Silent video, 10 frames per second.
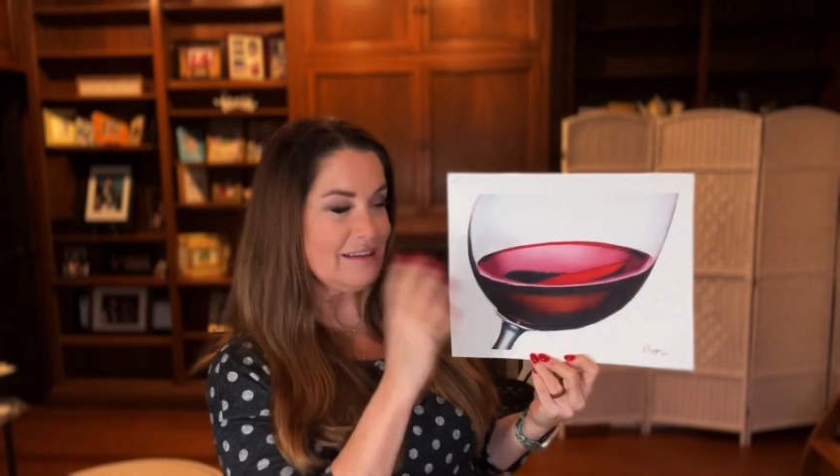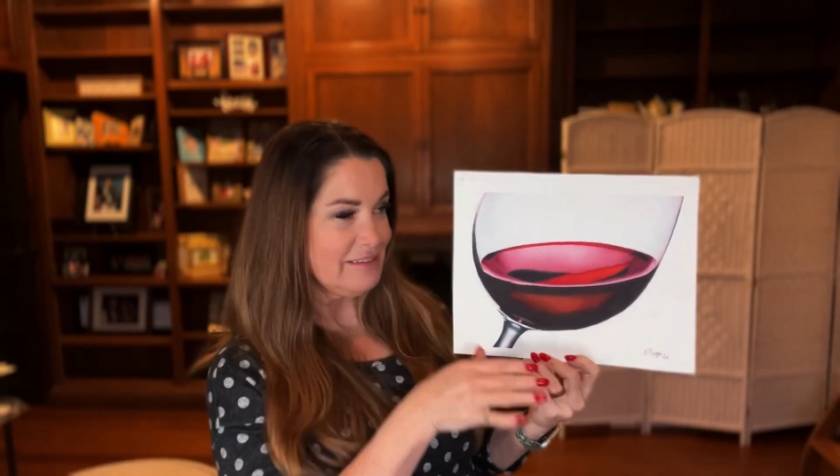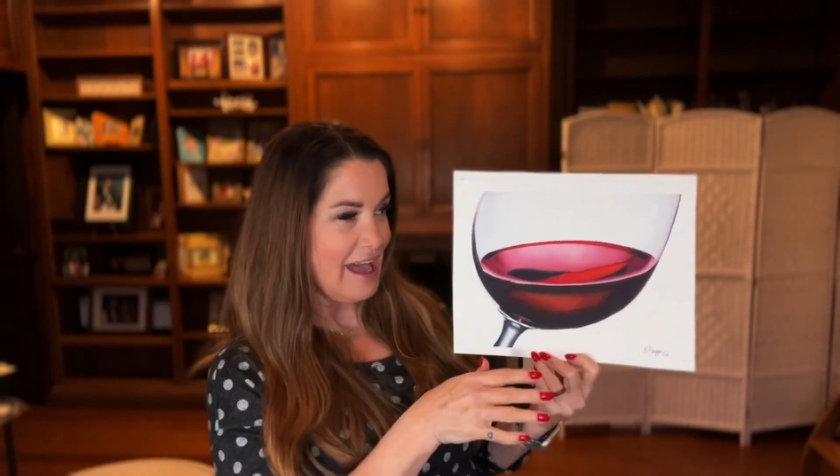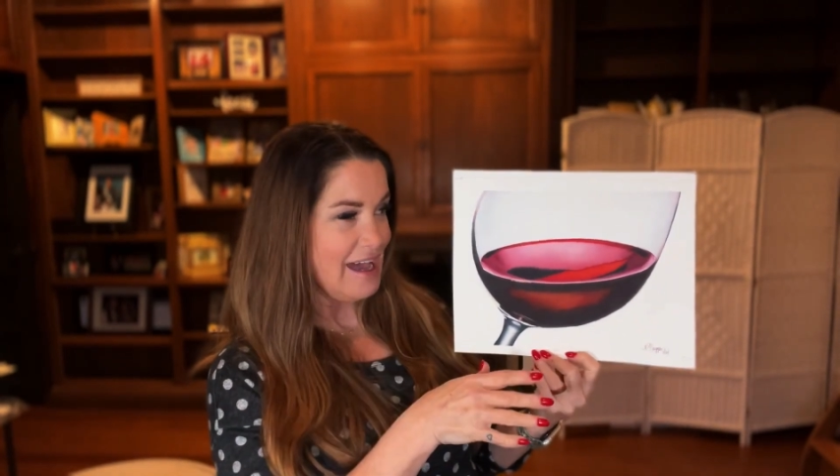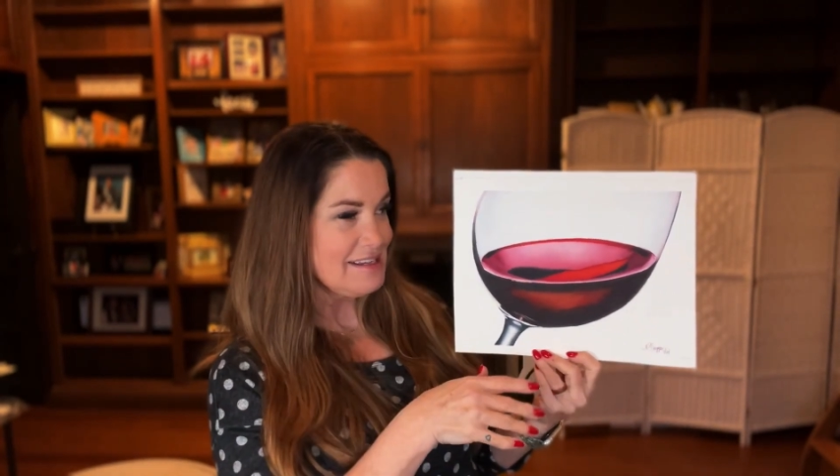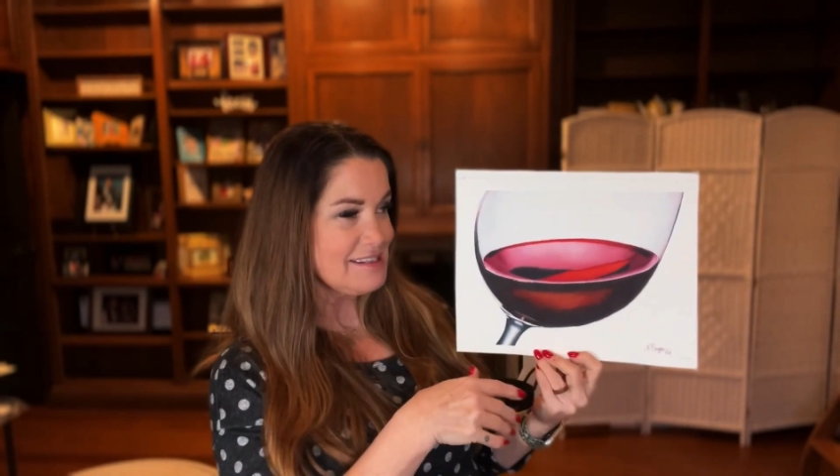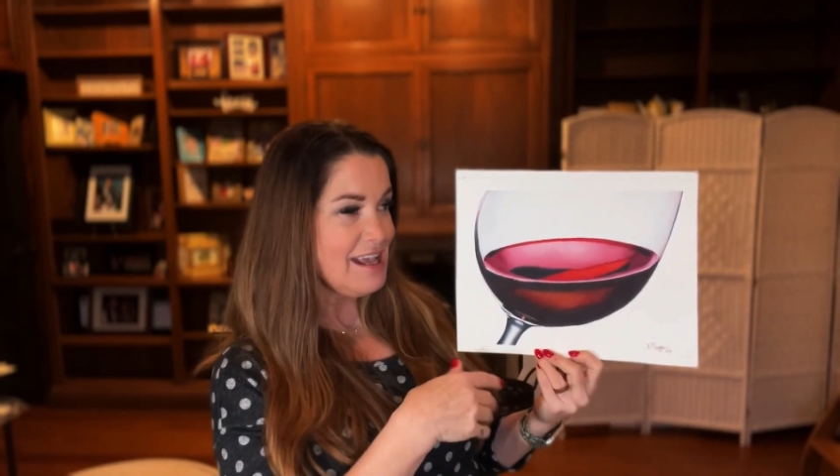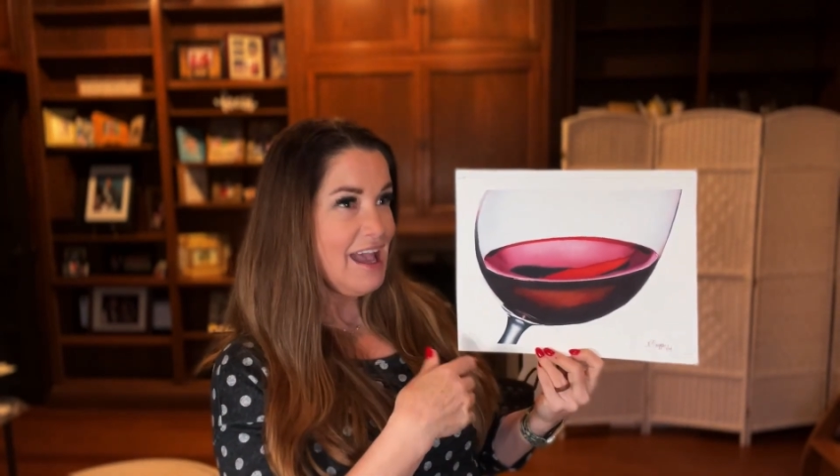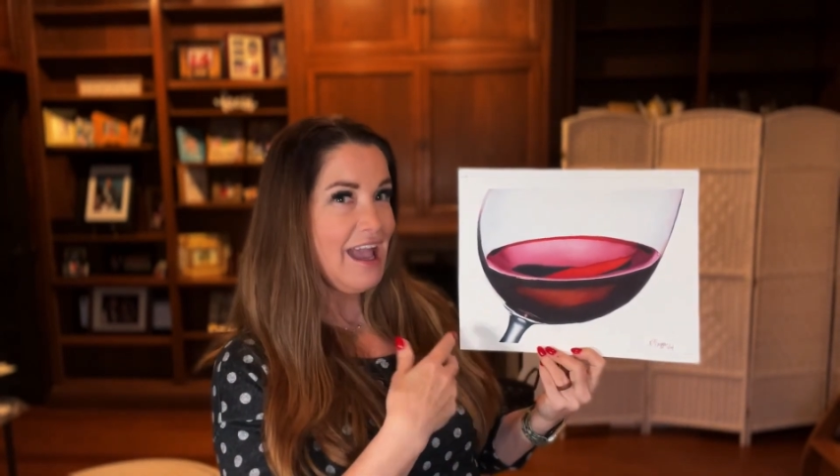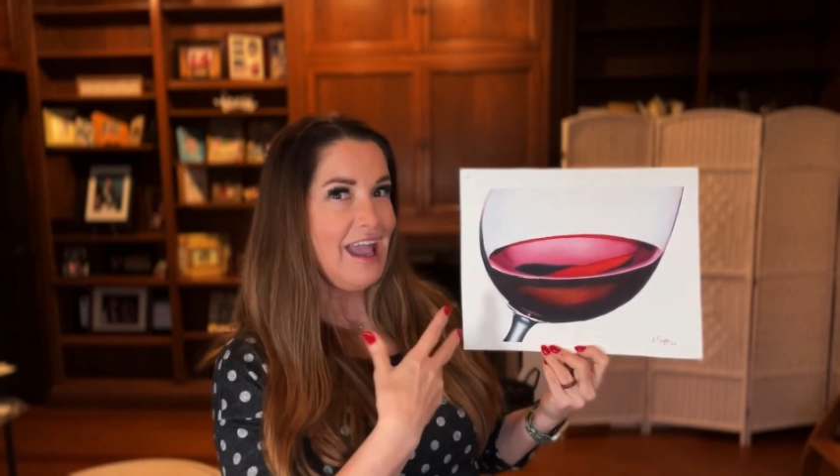glass
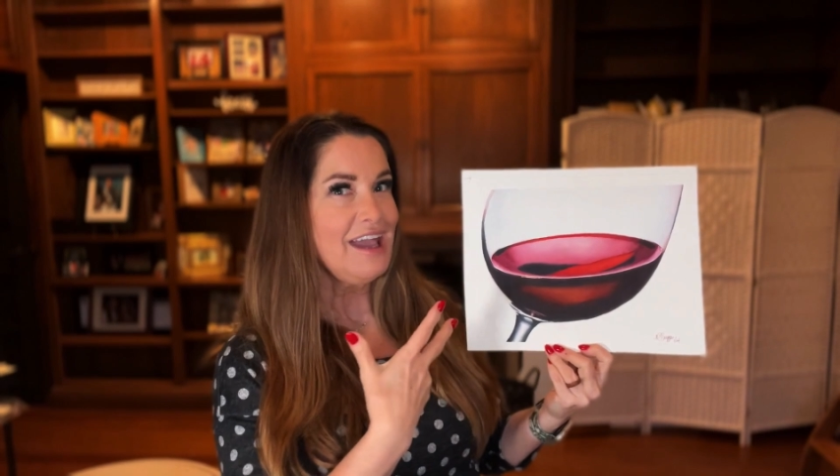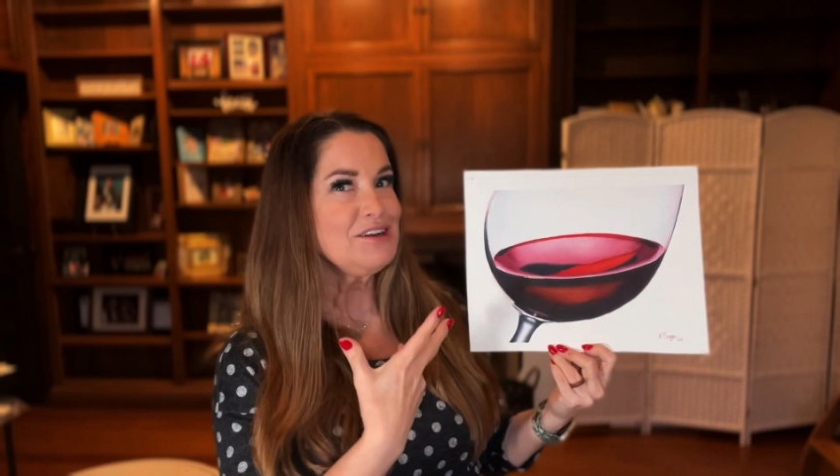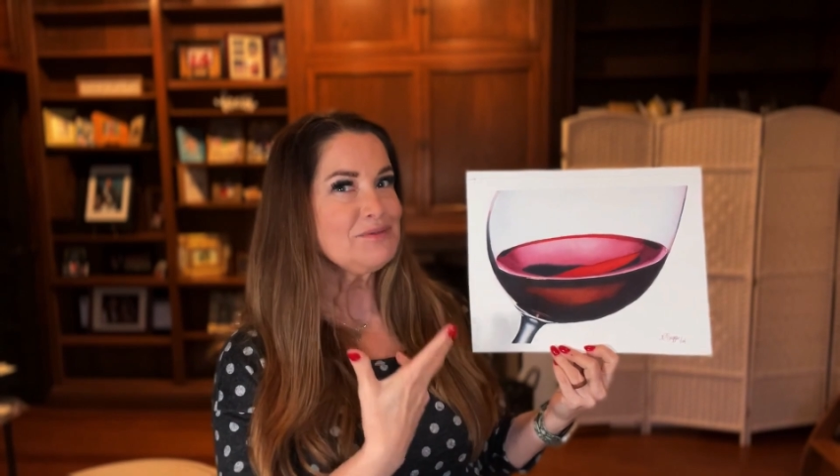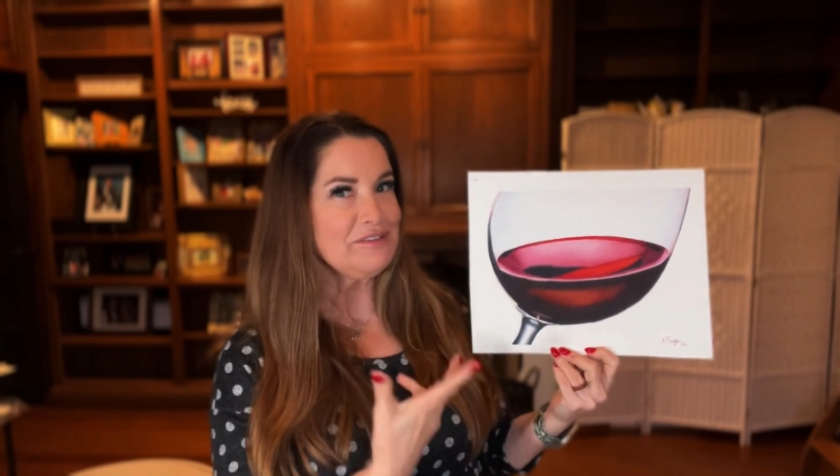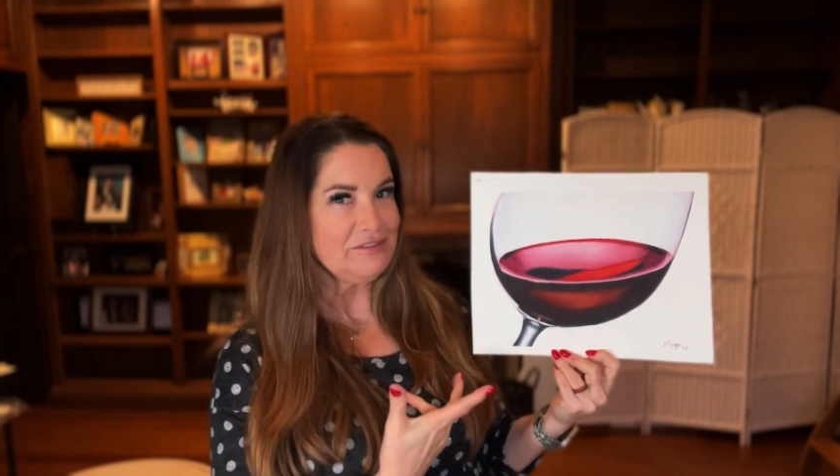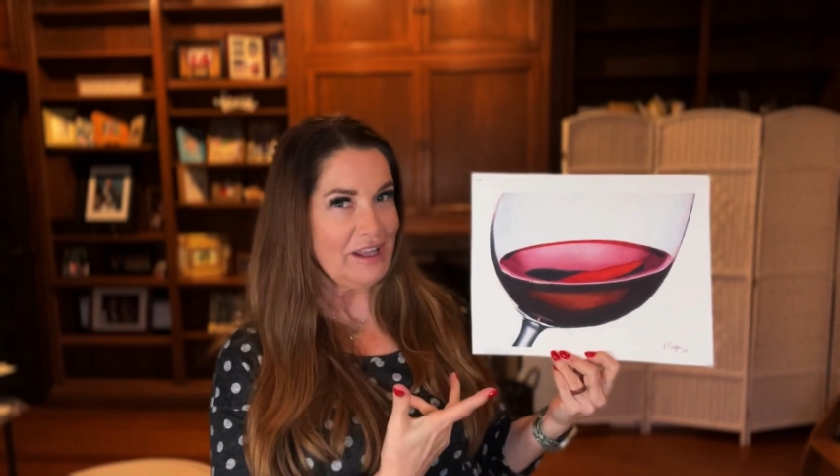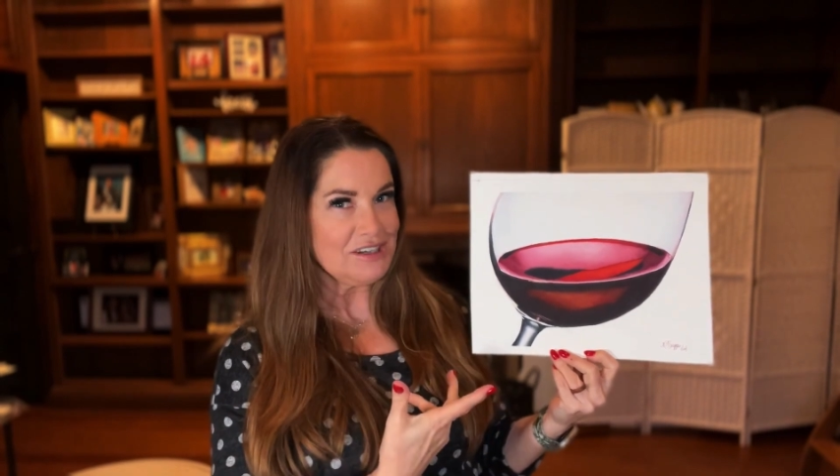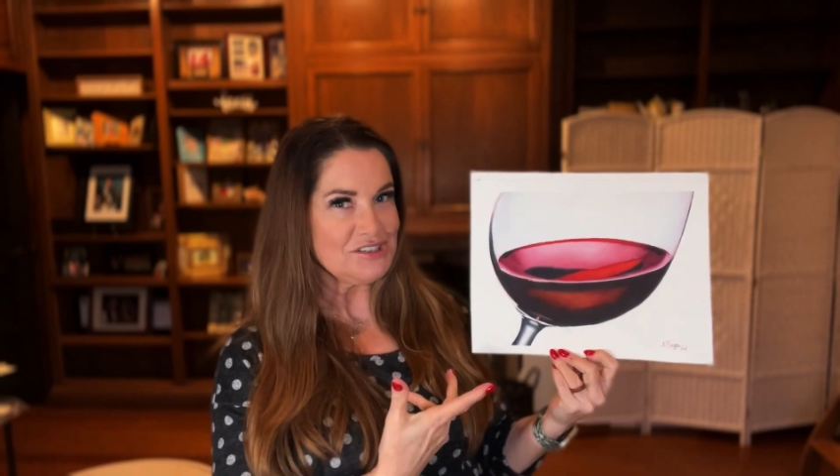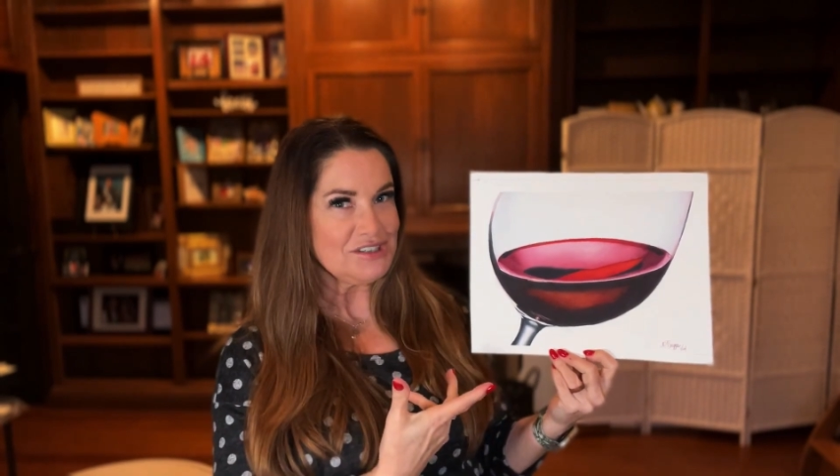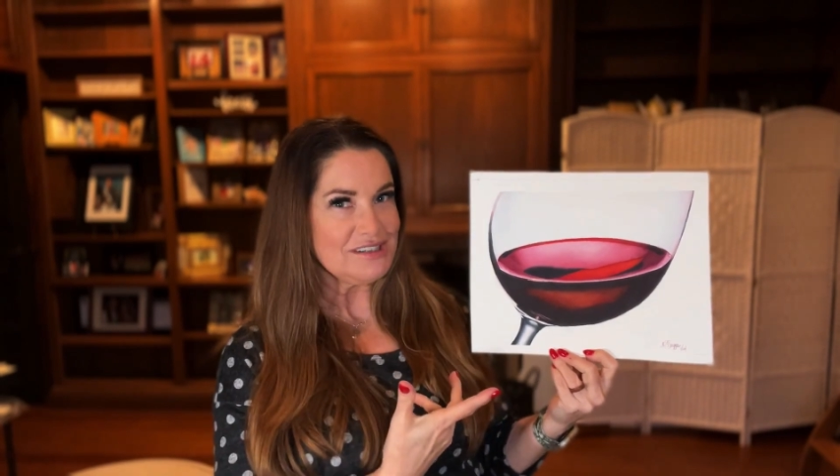and
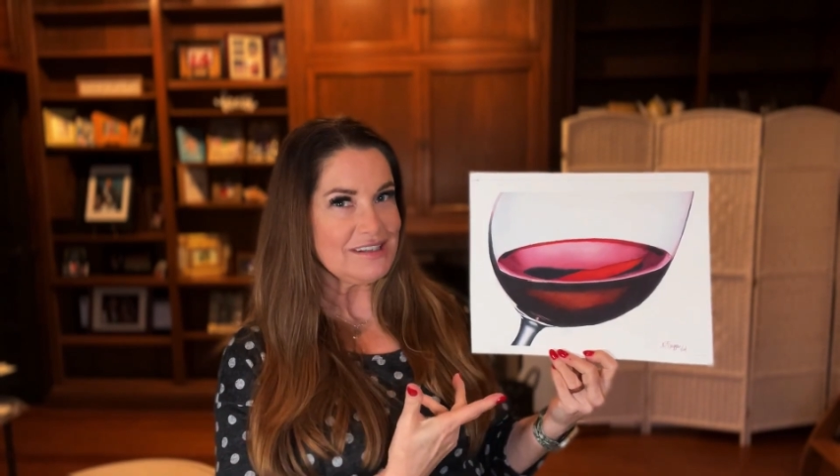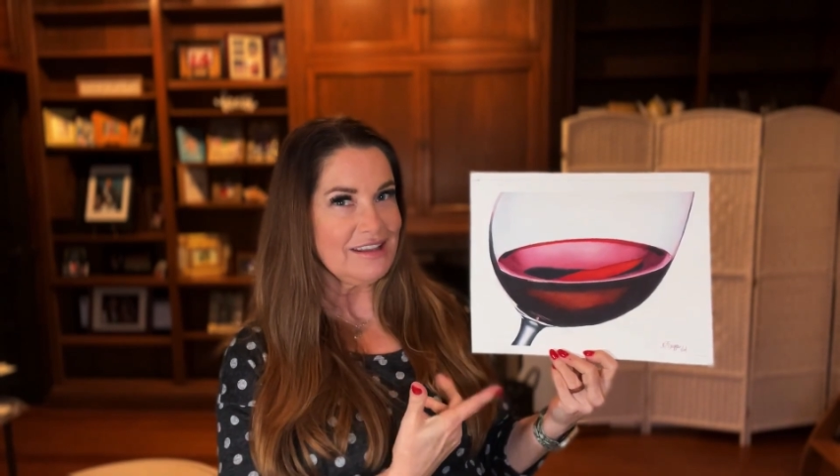reflections,